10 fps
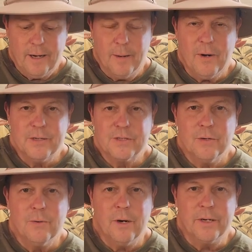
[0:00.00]
I'm
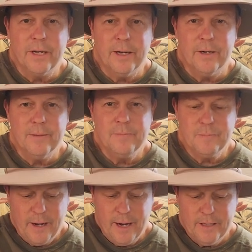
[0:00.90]
also on Gettr
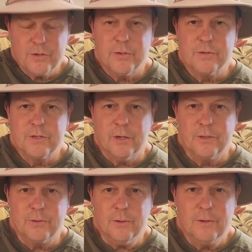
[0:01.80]
and Truth
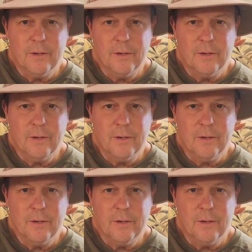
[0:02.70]
Social.